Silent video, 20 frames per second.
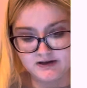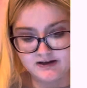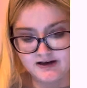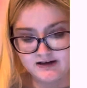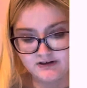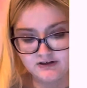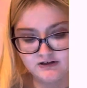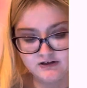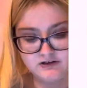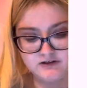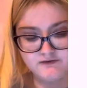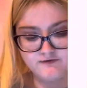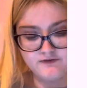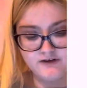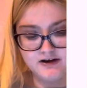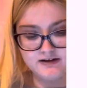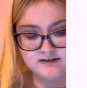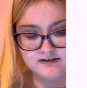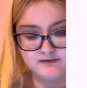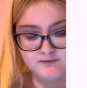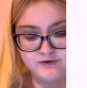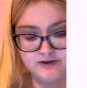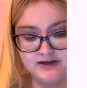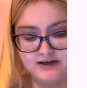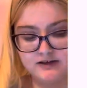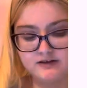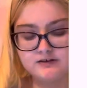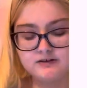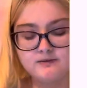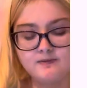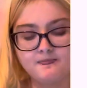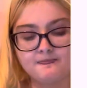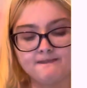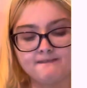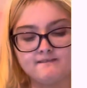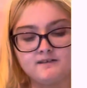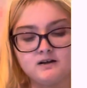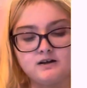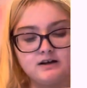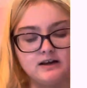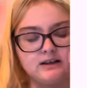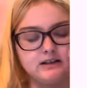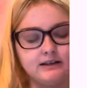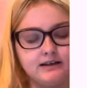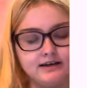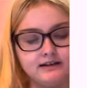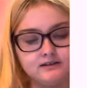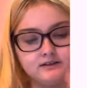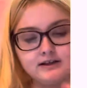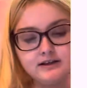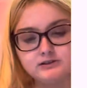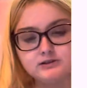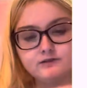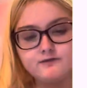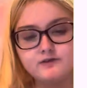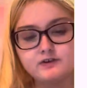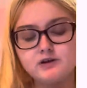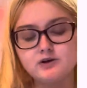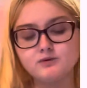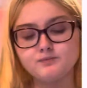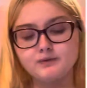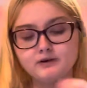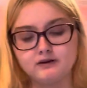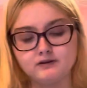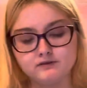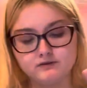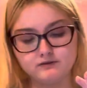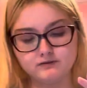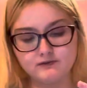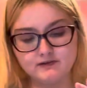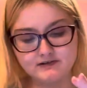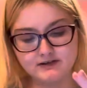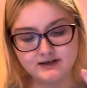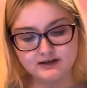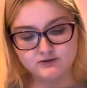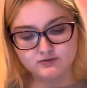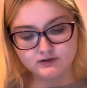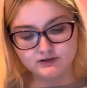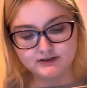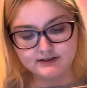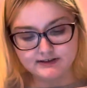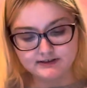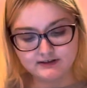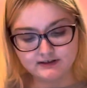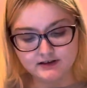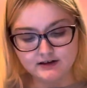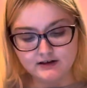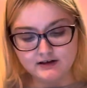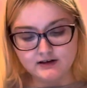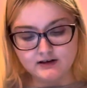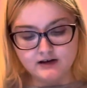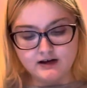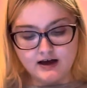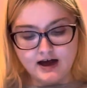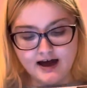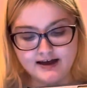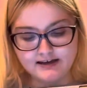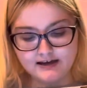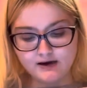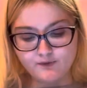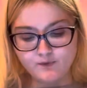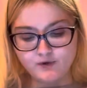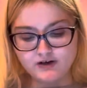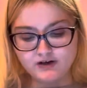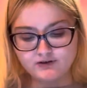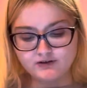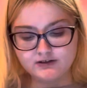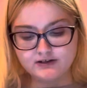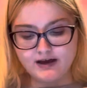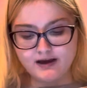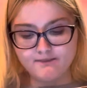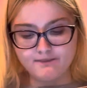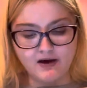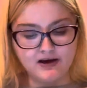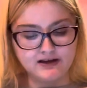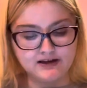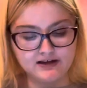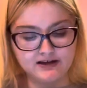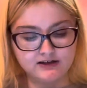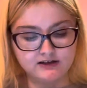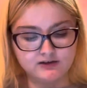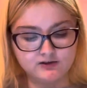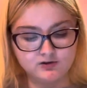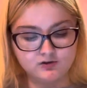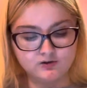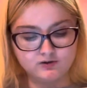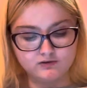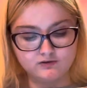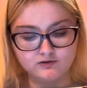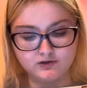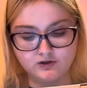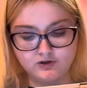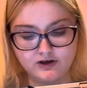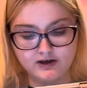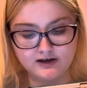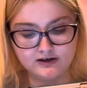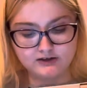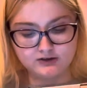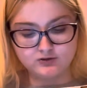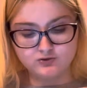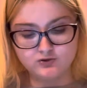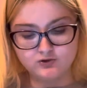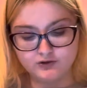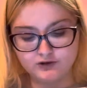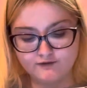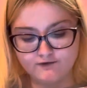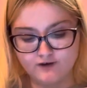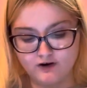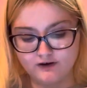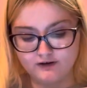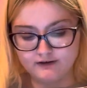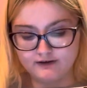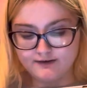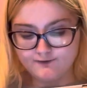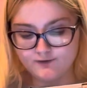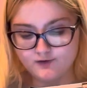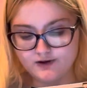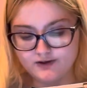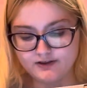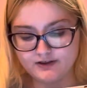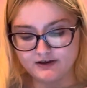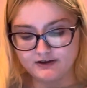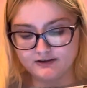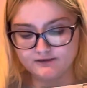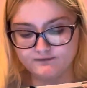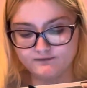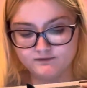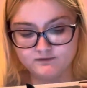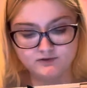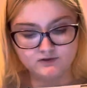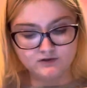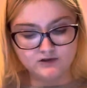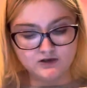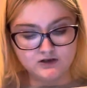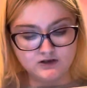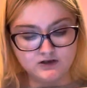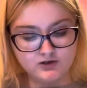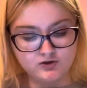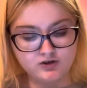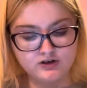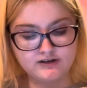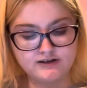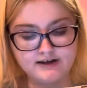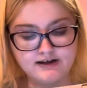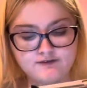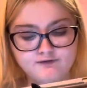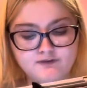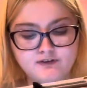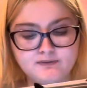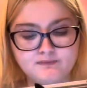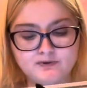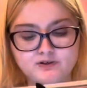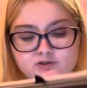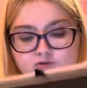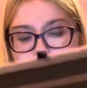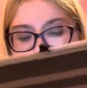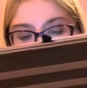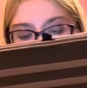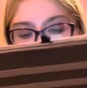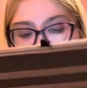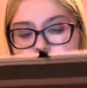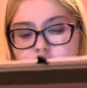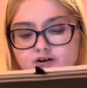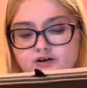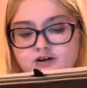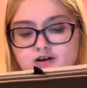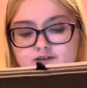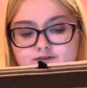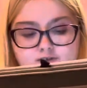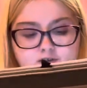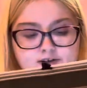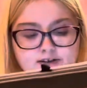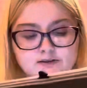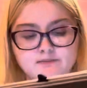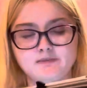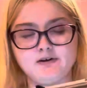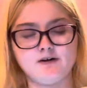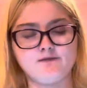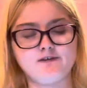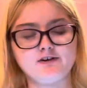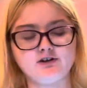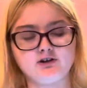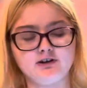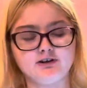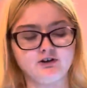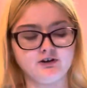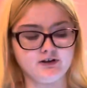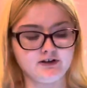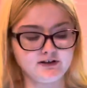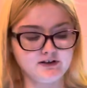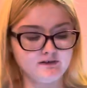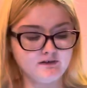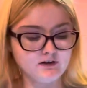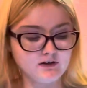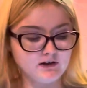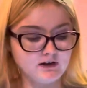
Kelly, you need to find someone else. And then, there's a few, but this one says, I get what you're saying, but you can't control who you fall in love with and just can't flip a switch and turn it off. Trust me, I wish I could.